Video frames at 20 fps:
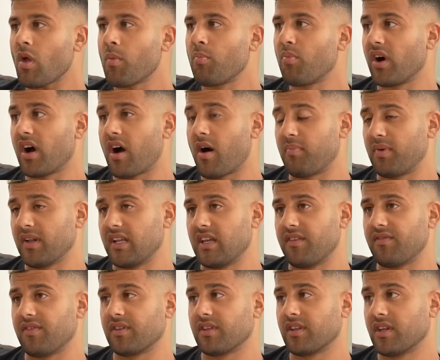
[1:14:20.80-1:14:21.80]
But I
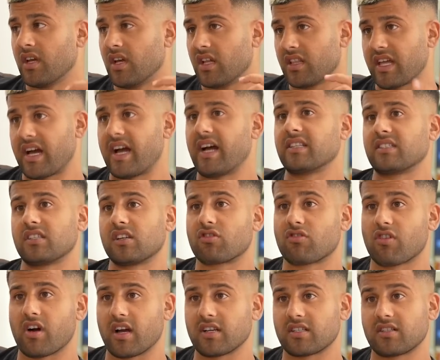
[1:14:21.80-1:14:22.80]
believe in the
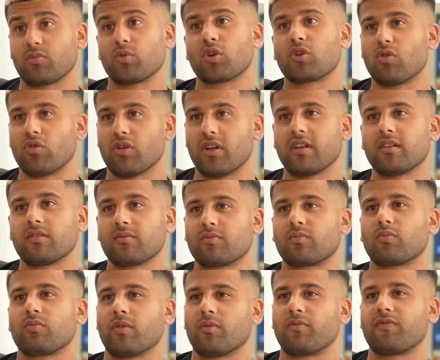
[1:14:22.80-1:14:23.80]
Antichrist. We call
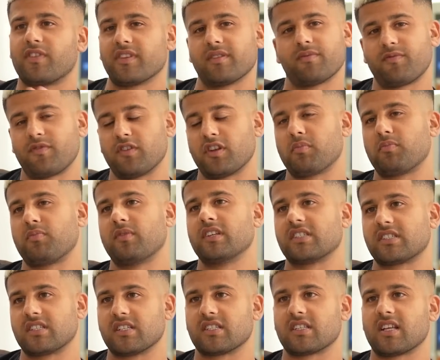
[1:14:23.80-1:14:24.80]
it, for the
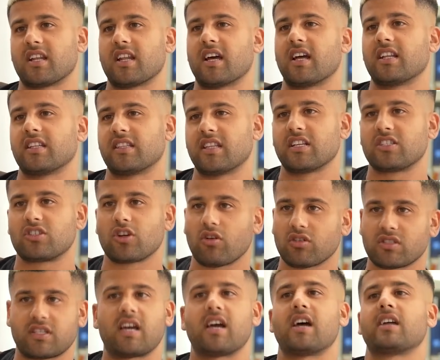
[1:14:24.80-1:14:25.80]
listeners and that, the dead
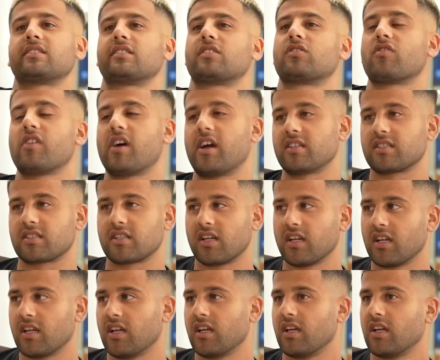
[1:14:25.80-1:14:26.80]
Dejjal's the Antichrist.
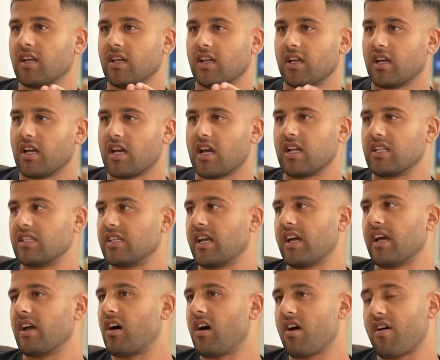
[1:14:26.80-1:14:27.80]
And
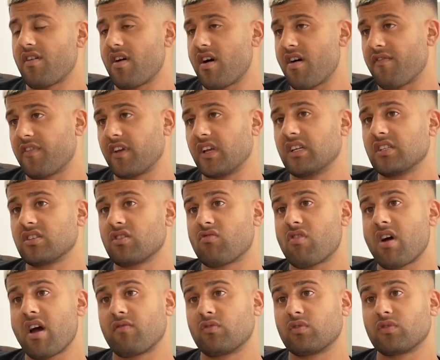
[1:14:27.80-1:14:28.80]
yeah, I think his
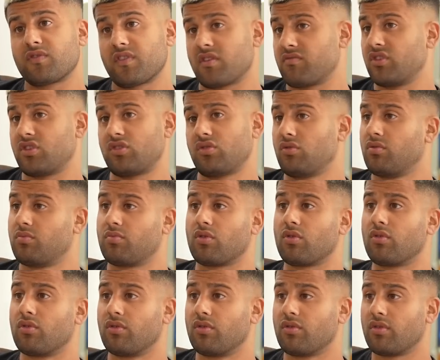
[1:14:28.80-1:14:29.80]
arrival's very soon,
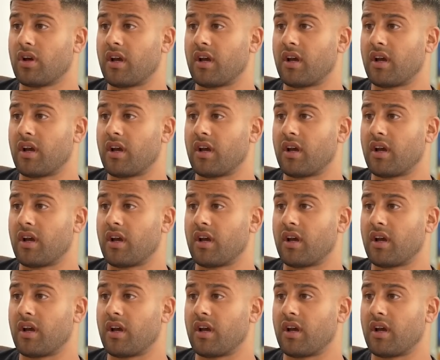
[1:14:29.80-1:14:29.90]
bro.